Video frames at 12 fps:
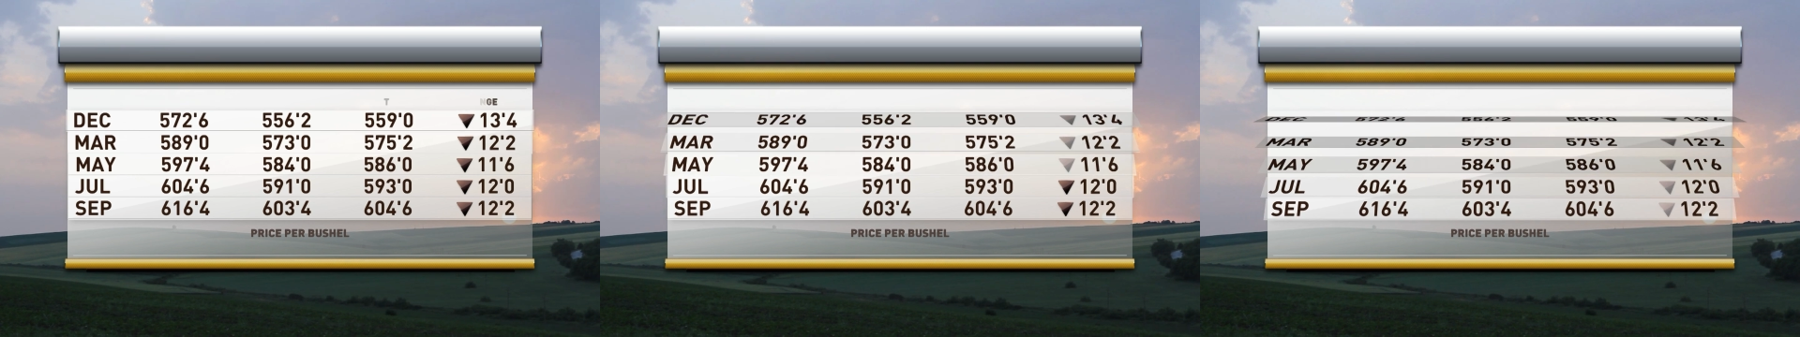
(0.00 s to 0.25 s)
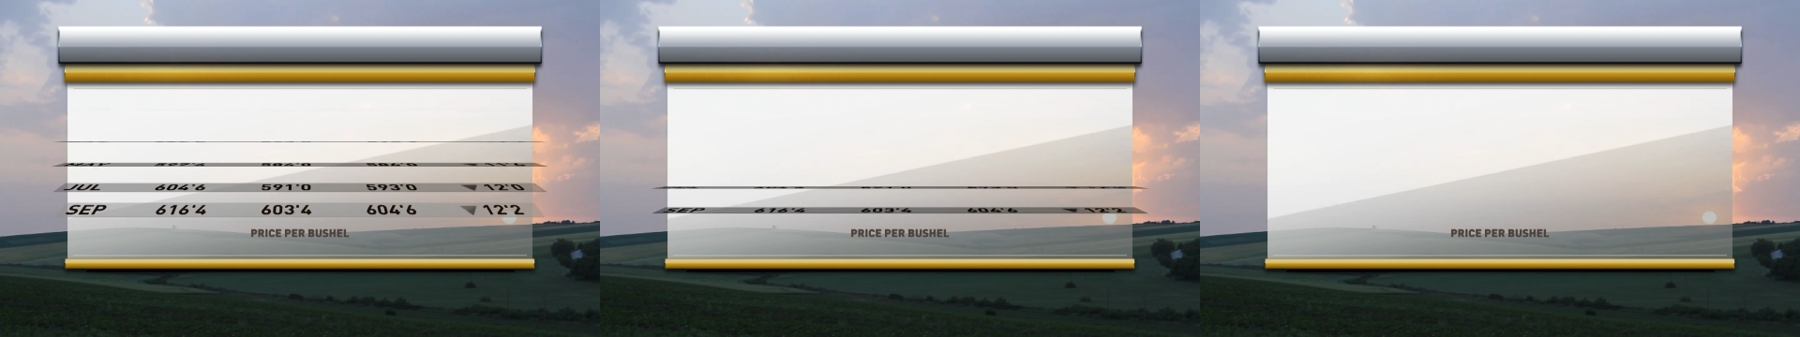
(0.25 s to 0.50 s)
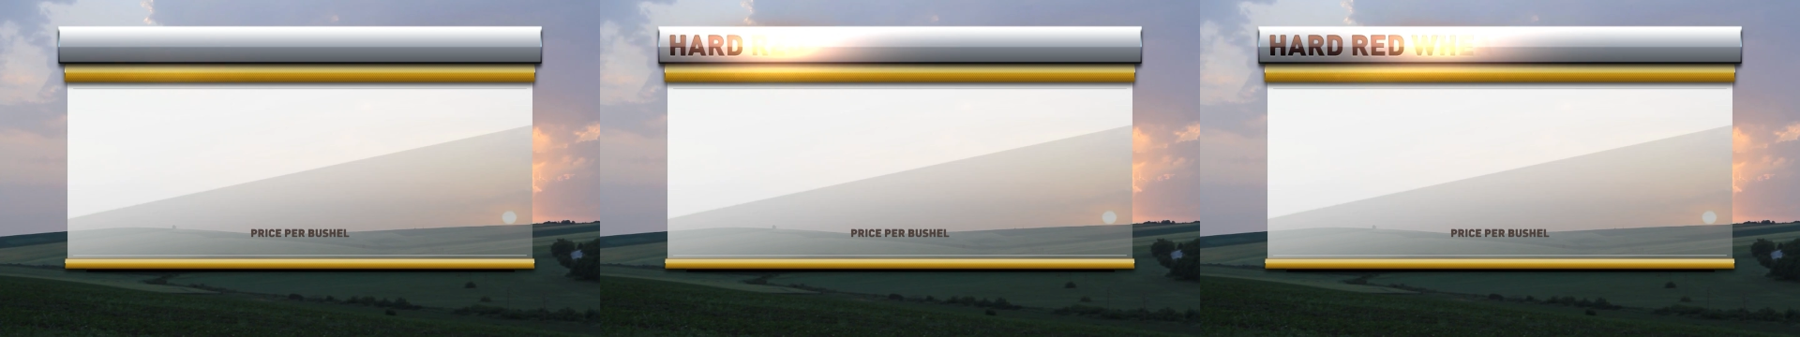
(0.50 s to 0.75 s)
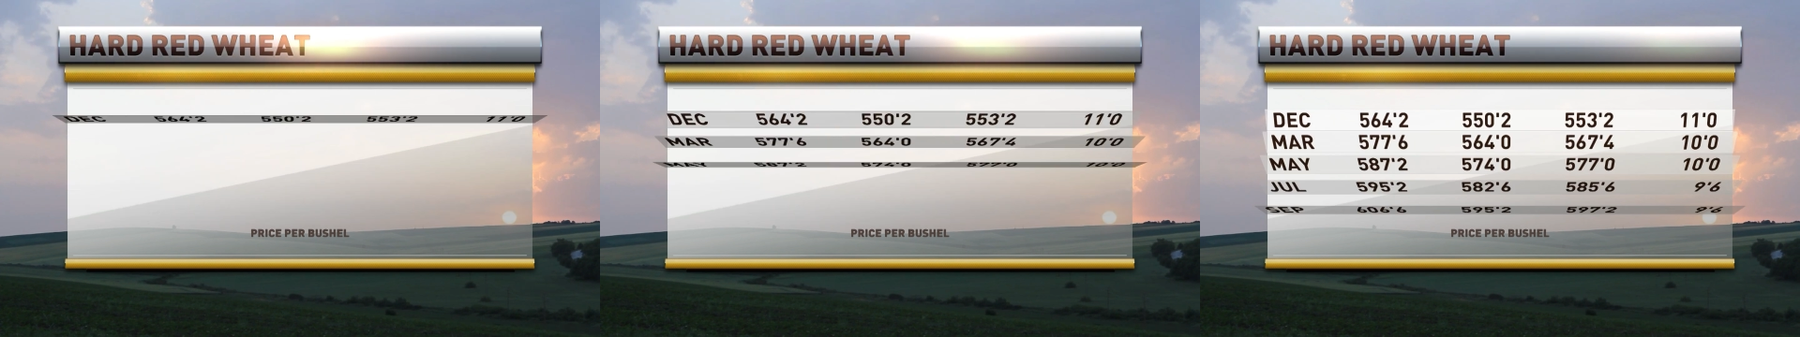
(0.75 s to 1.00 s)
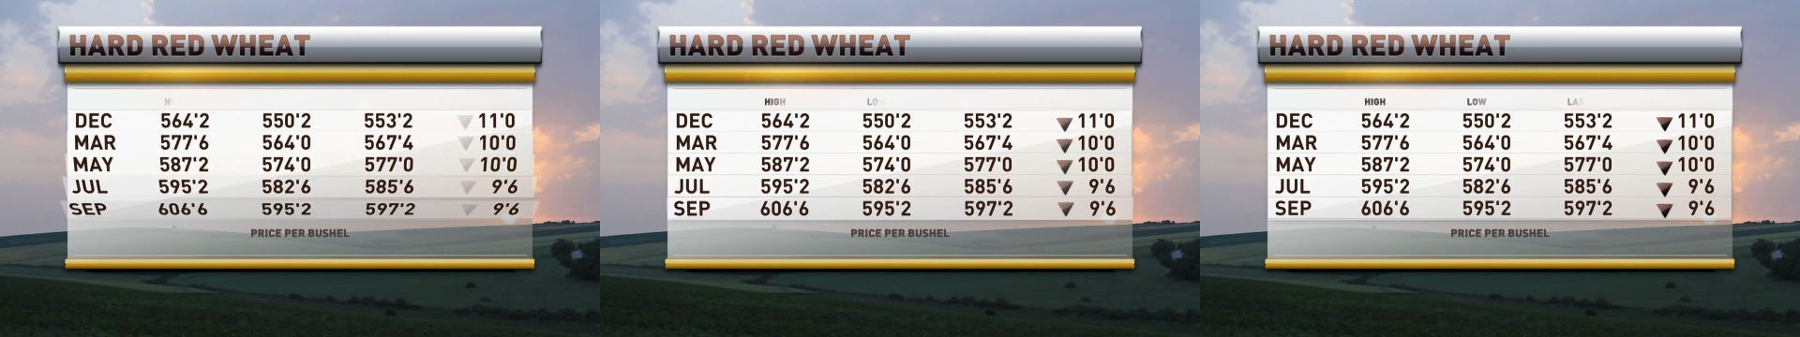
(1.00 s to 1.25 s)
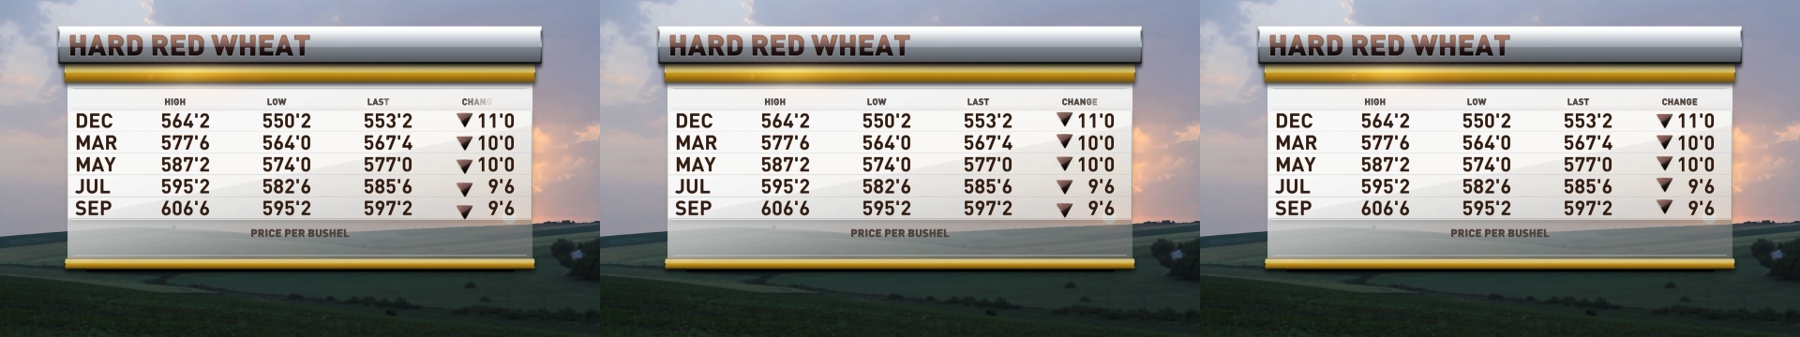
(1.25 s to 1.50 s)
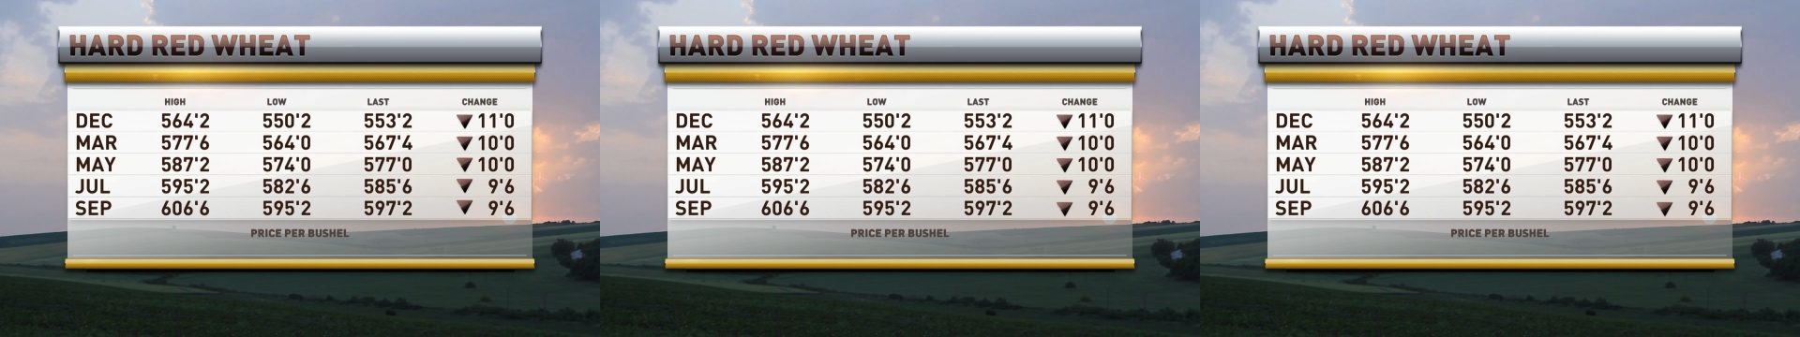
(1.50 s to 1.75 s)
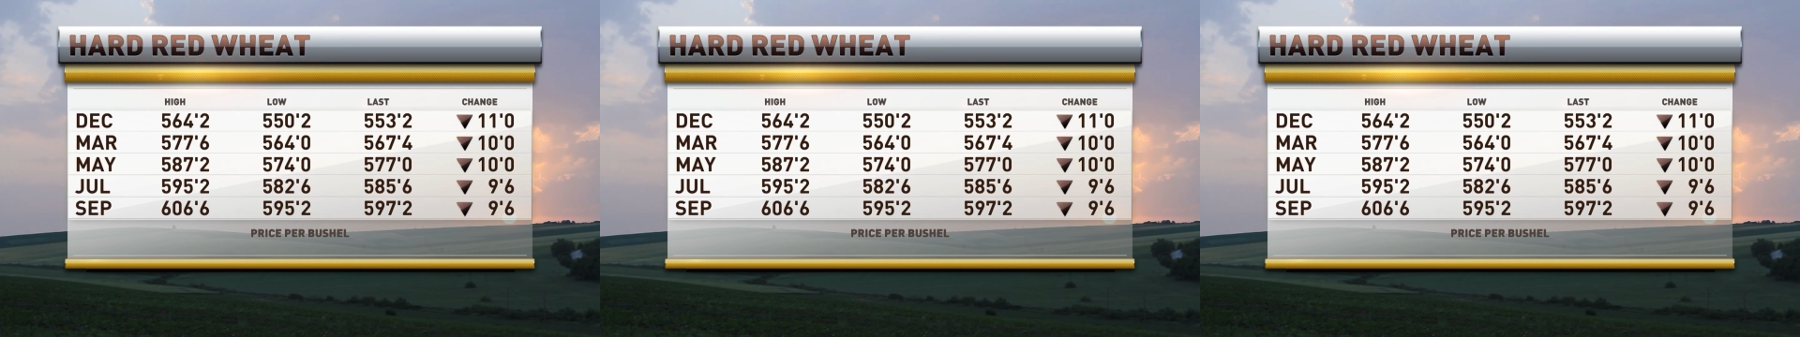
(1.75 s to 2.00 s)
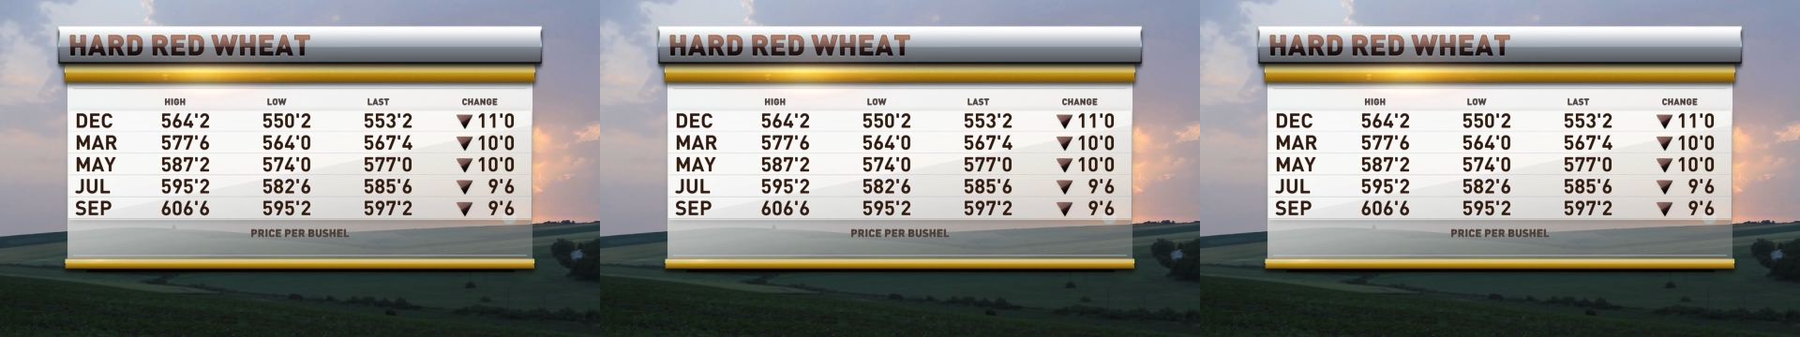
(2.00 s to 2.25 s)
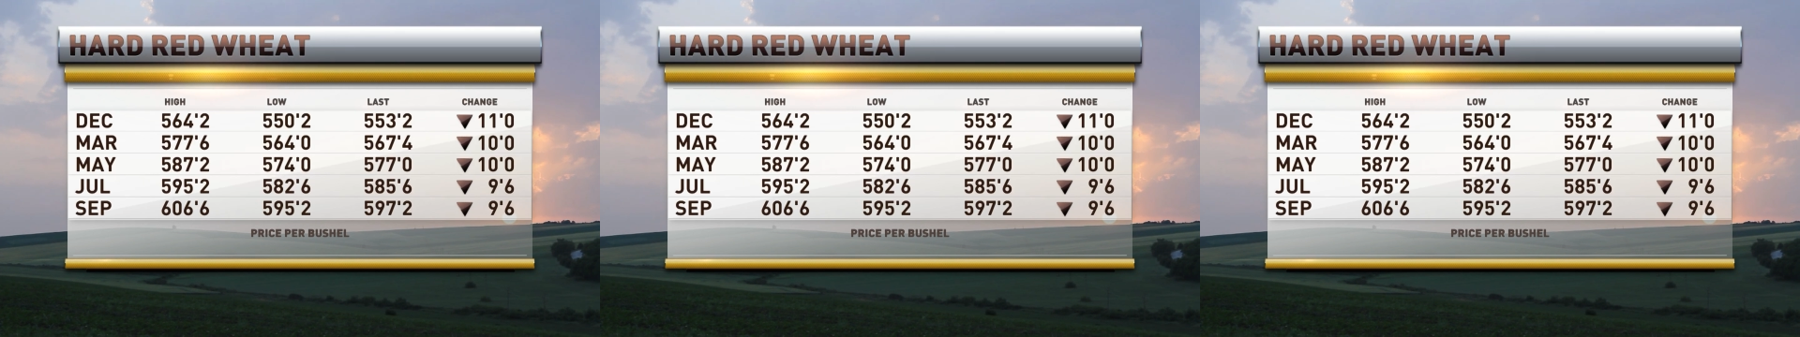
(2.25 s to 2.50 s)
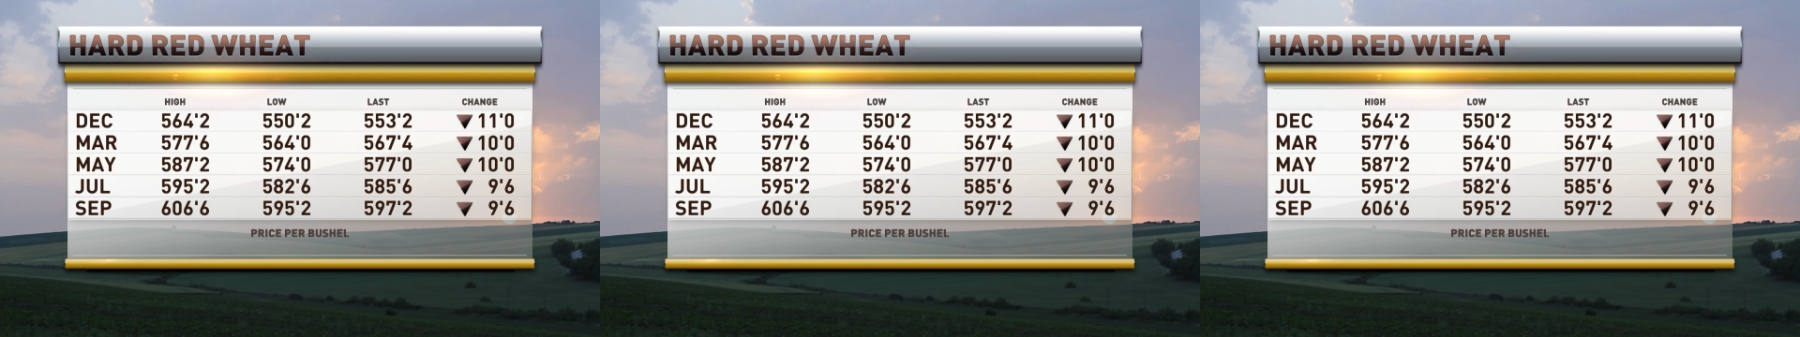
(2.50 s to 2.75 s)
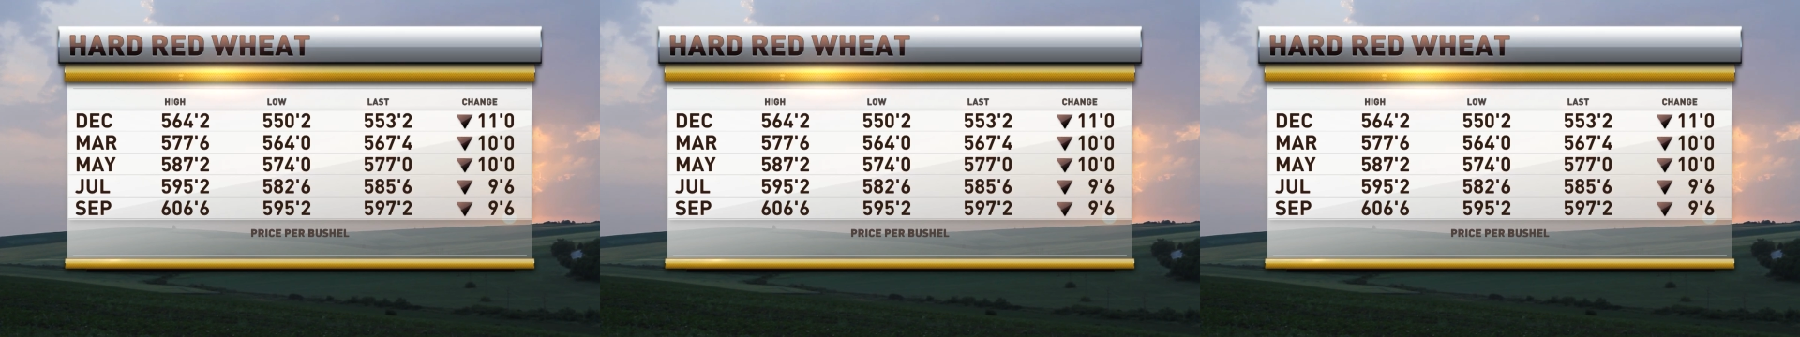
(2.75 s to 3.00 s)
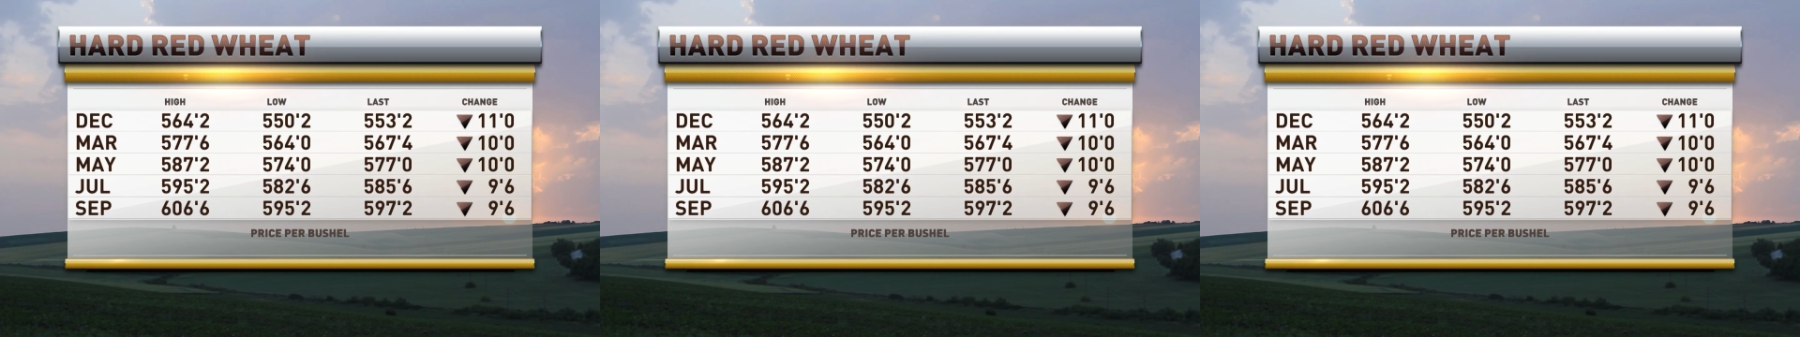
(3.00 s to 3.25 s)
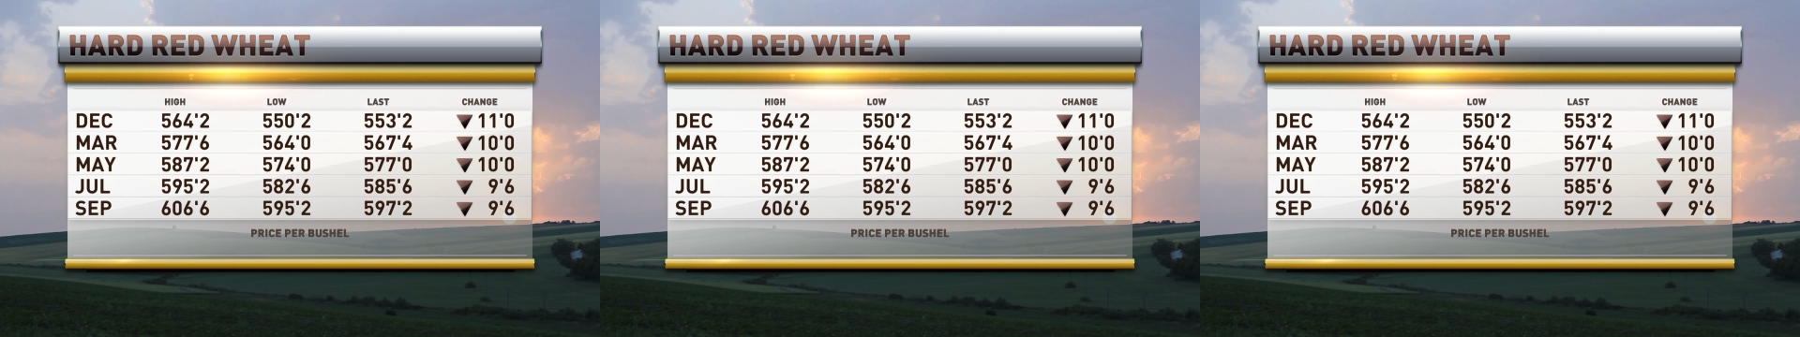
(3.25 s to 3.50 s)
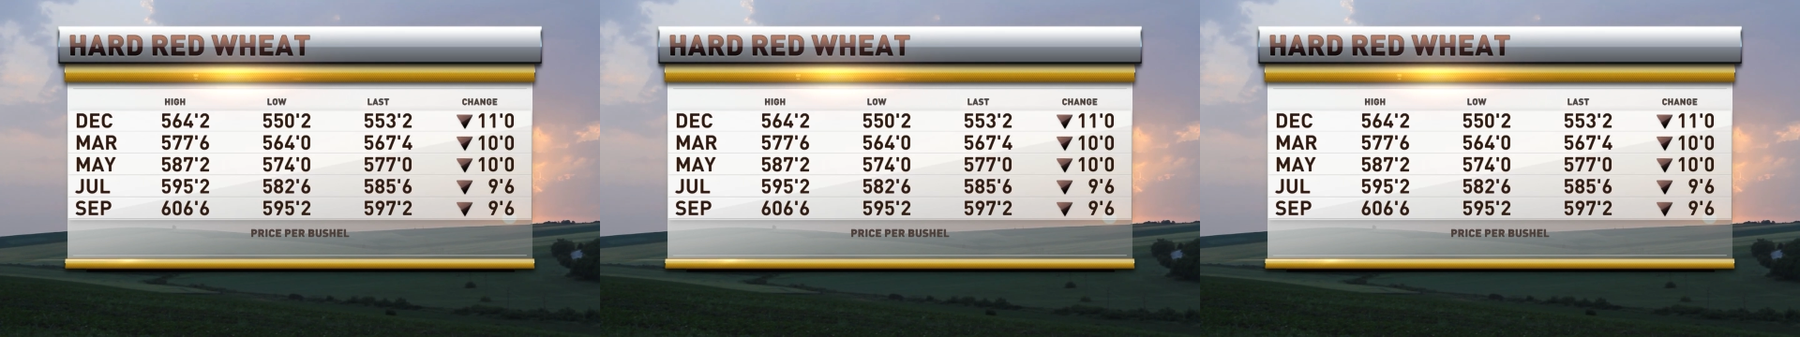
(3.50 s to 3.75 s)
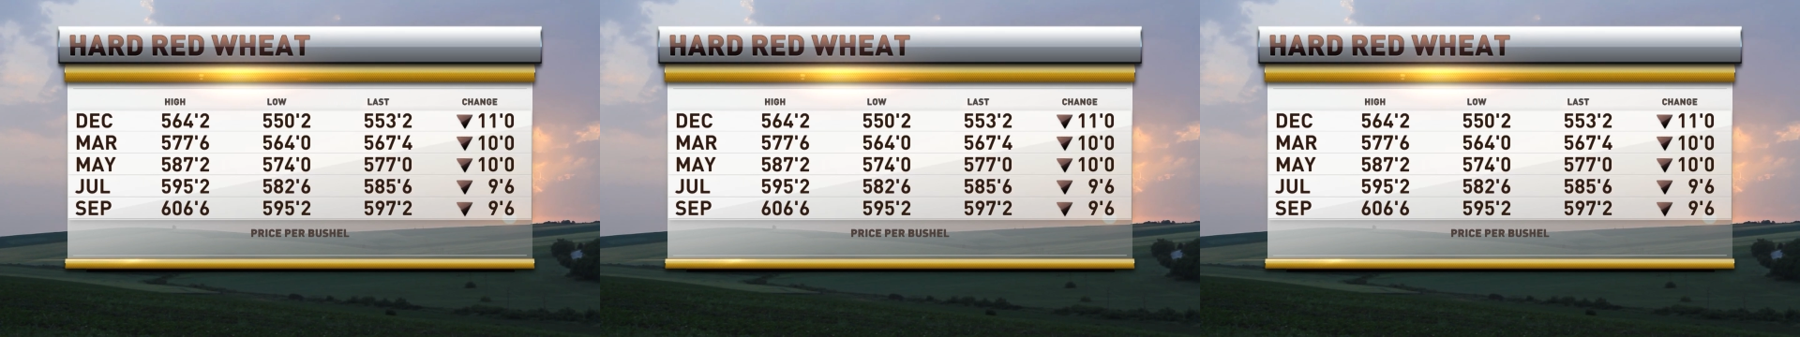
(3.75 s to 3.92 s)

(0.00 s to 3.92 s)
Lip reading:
Nobody's mouth can be seen.